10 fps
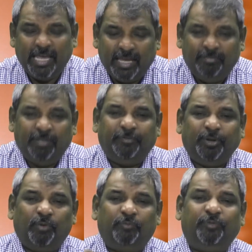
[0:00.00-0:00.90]
Even if we
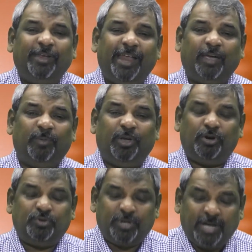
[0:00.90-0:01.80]
don't feel like, we
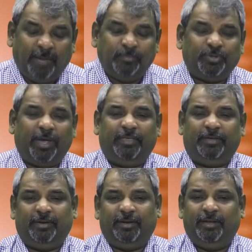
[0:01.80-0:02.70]
got to come
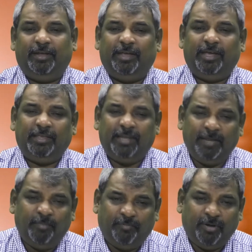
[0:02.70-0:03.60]
together in the
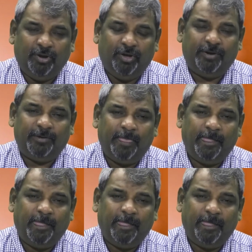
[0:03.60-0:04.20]
name of our Lord.